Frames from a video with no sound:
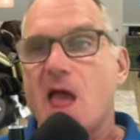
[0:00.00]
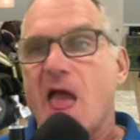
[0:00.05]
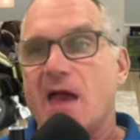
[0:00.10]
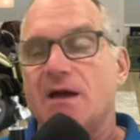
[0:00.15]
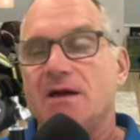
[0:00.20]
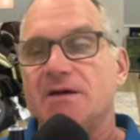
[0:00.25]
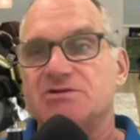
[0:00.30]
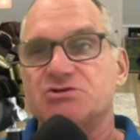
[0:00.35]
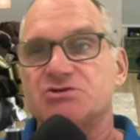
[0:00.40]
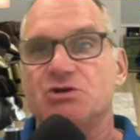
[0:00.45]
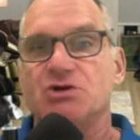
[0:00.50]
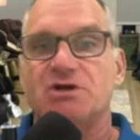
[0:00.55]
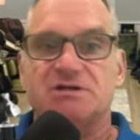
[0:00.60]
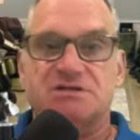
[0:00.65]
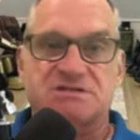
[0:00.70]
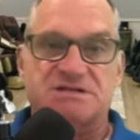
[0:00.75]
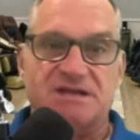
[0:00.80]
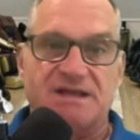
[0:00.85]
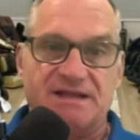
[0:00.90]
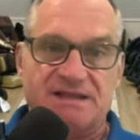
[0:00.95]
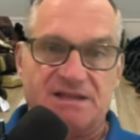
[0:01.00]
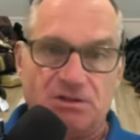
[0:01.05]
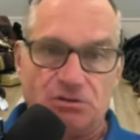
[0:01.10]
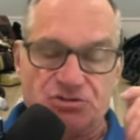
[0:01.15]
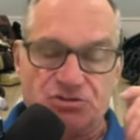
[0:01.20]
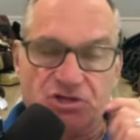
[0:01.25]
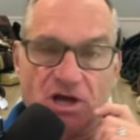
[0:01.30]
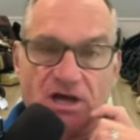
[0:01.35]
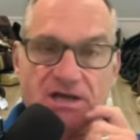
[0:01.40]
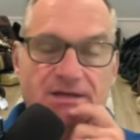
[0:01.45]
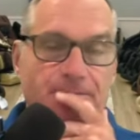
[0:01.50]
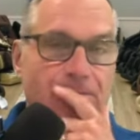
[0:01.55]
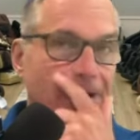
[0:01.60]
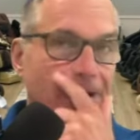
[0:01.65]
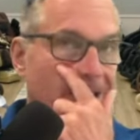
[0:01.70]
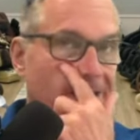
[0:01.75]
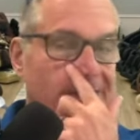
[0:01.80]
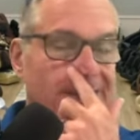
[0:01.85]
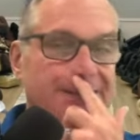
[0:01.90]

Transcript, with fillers: Uh, so you can select the Osaki brand.